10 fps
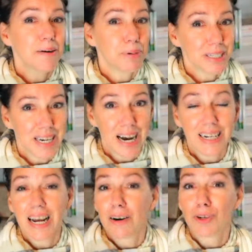but
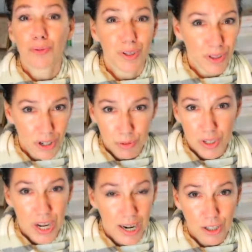yet everyone thought he
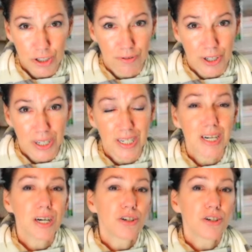was extroverted.